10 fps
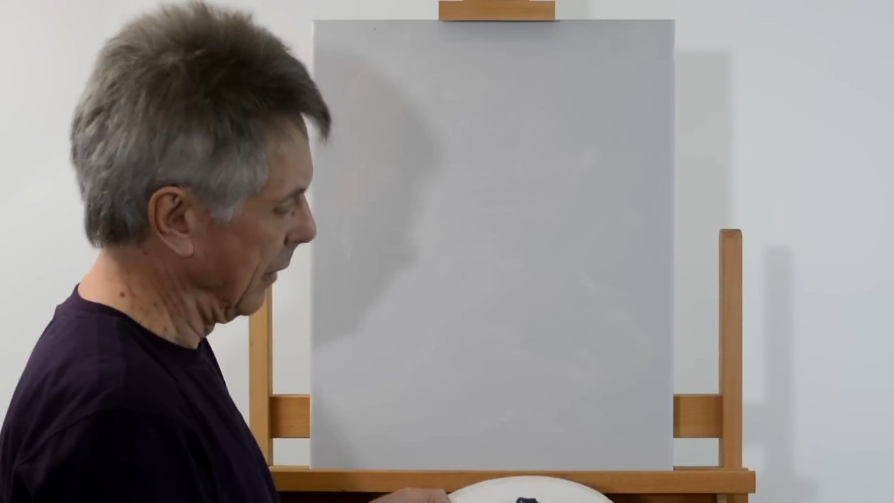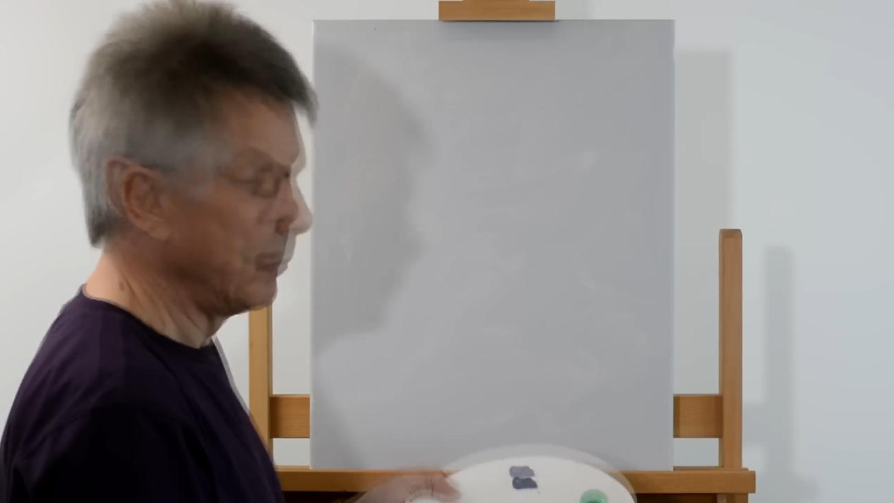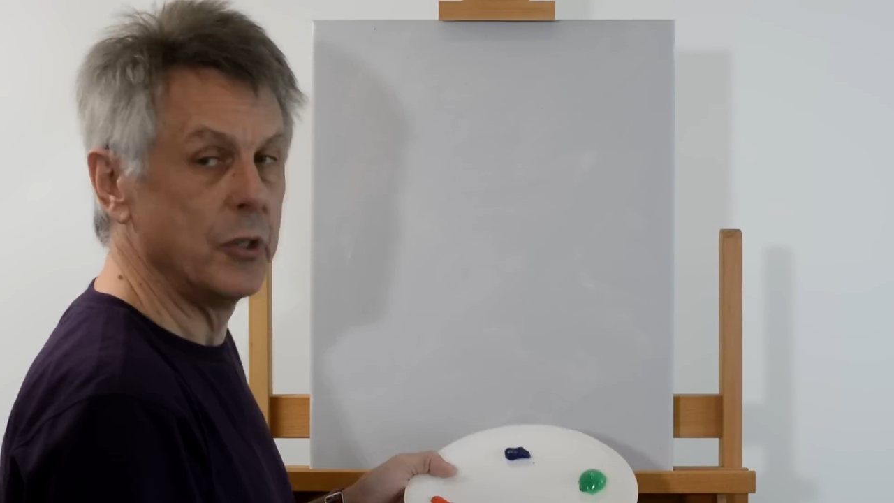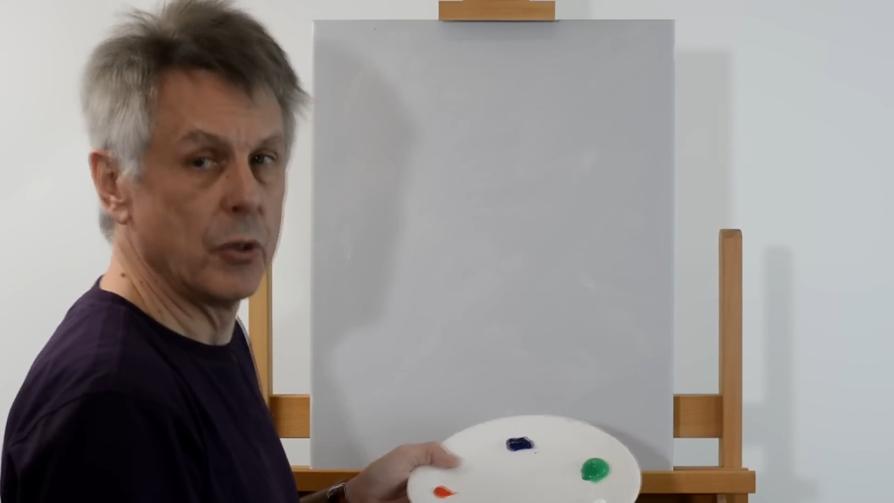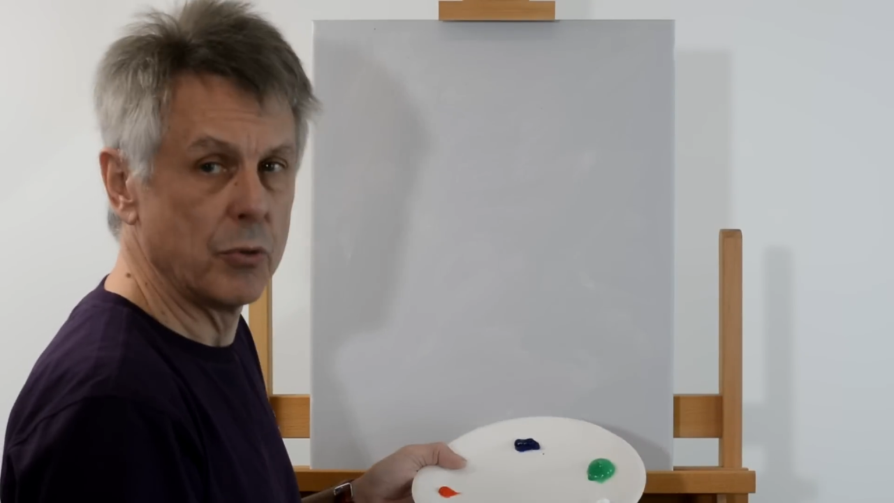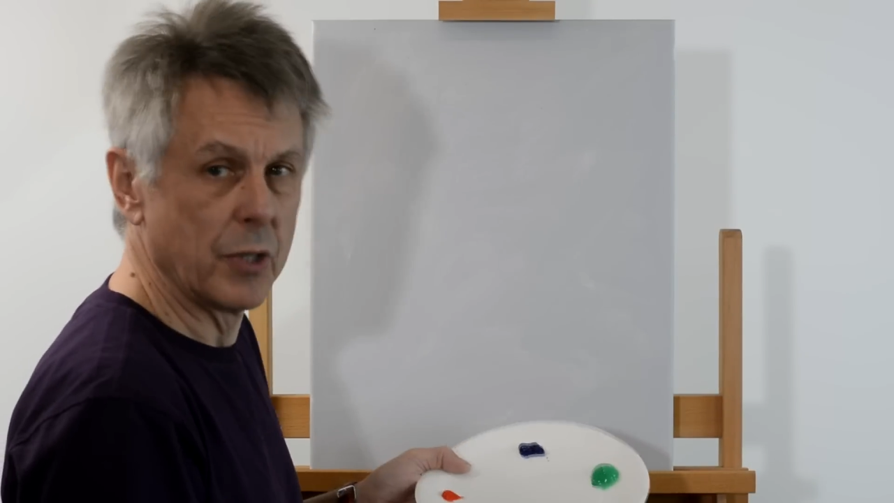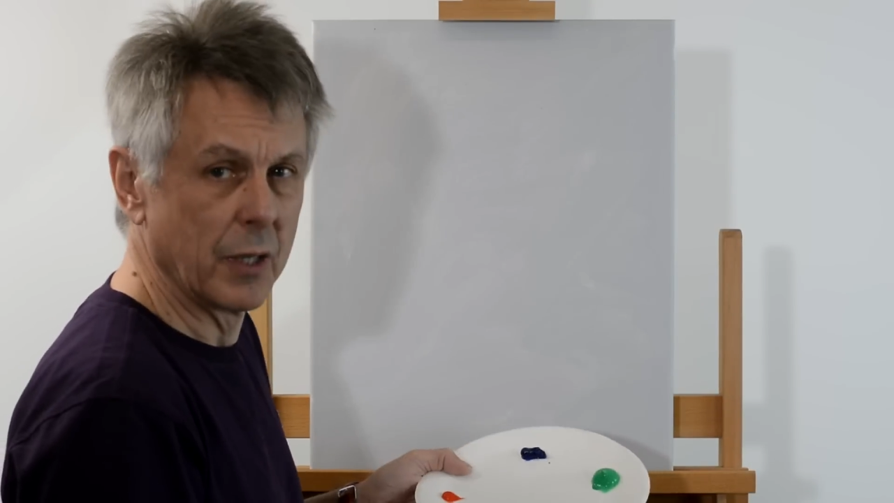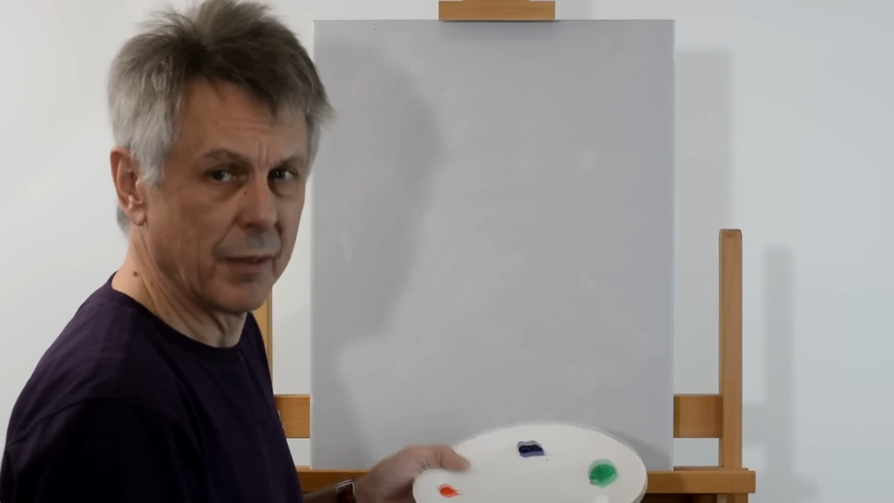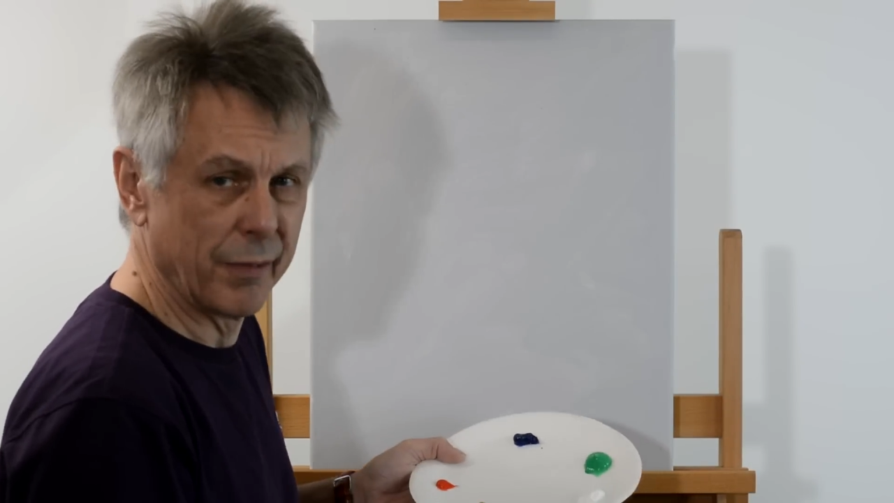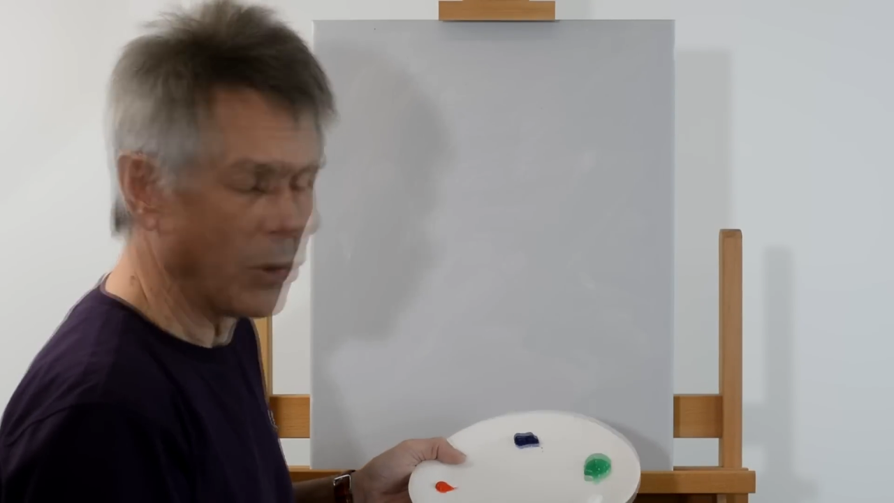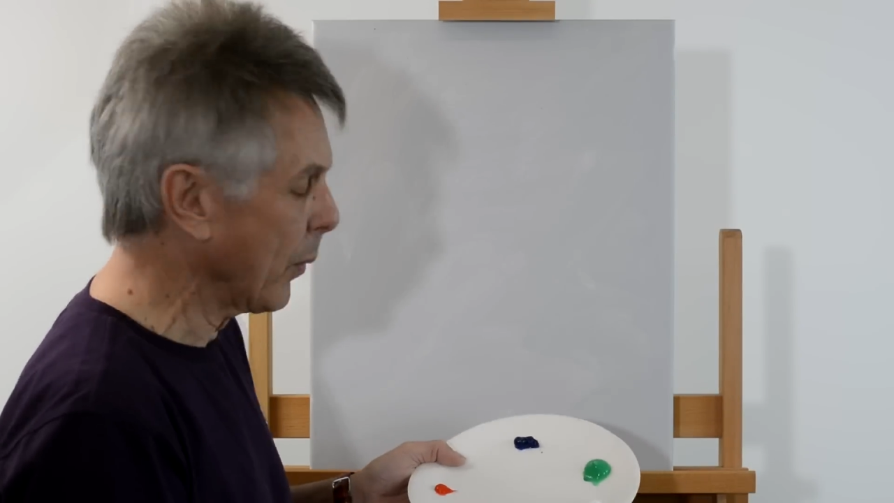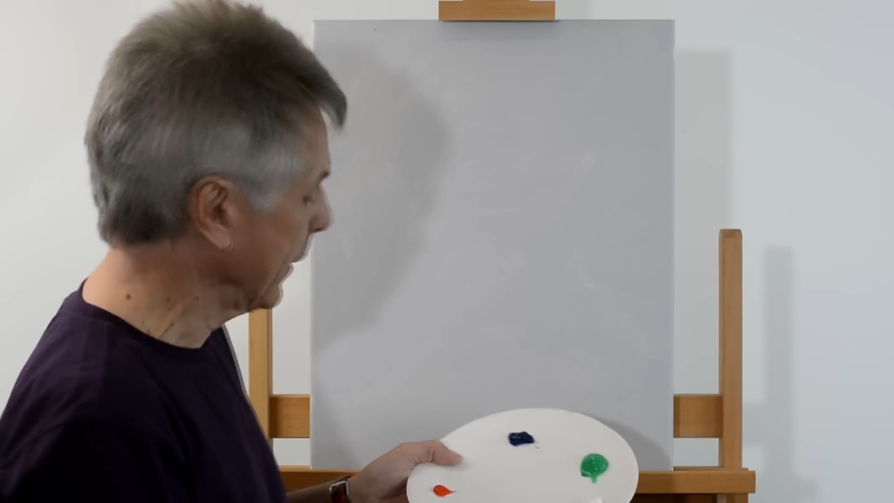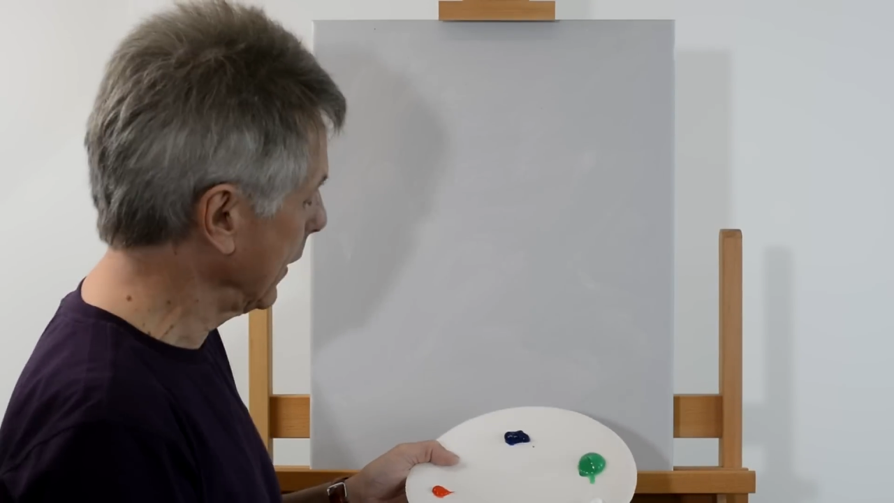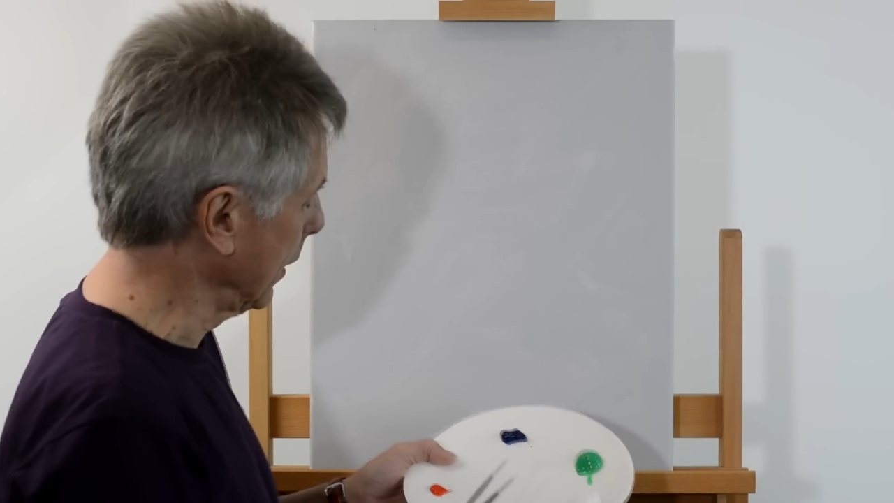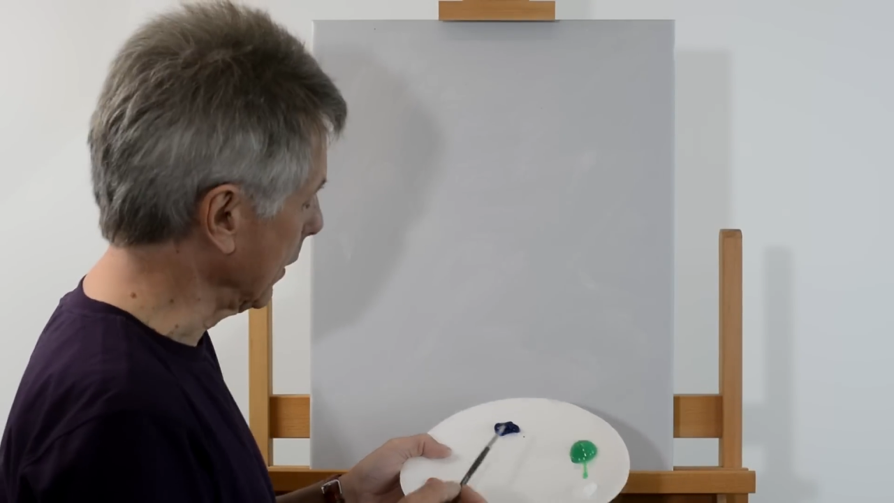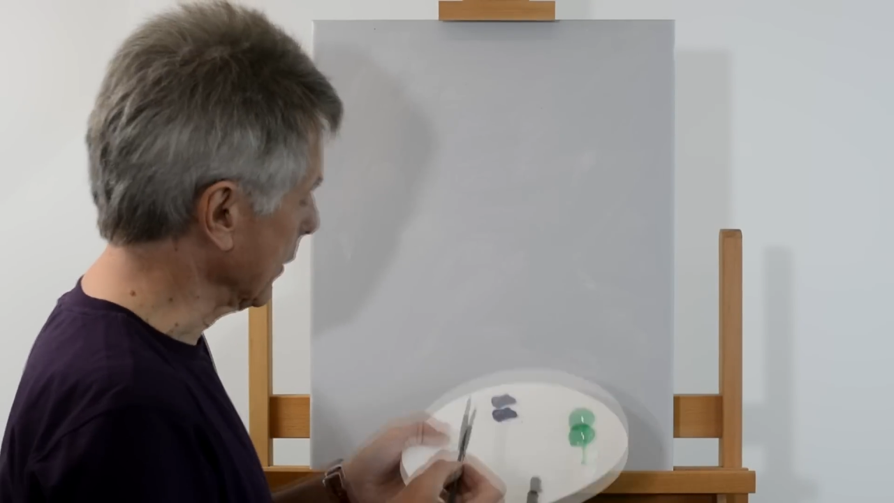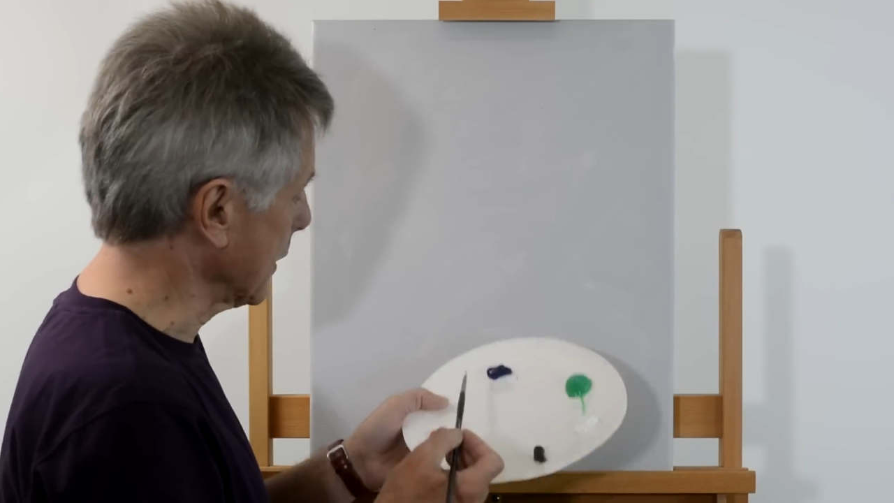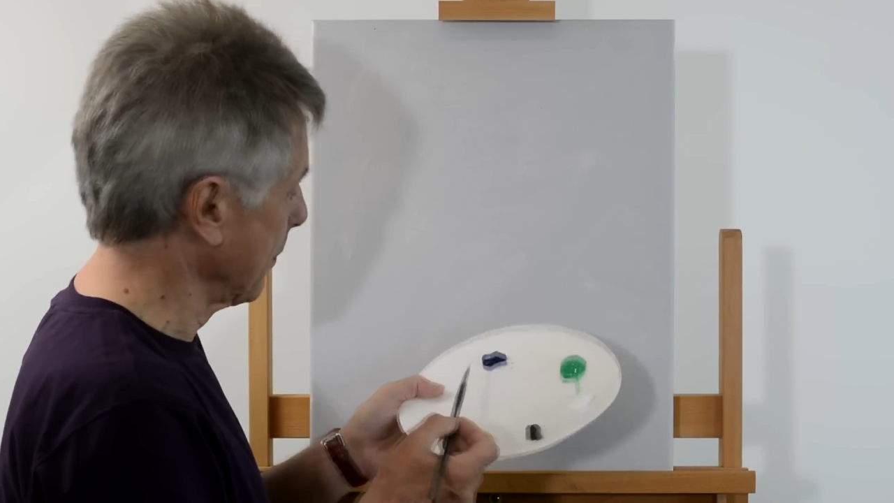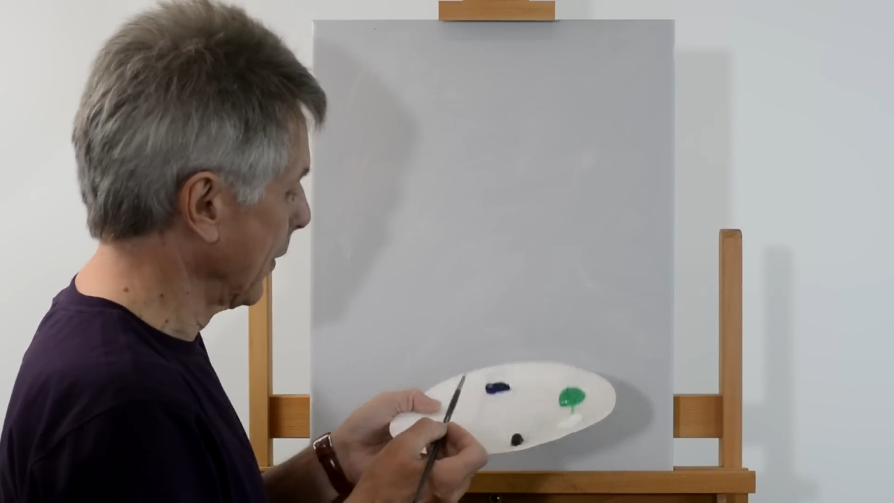I'm using the following colours.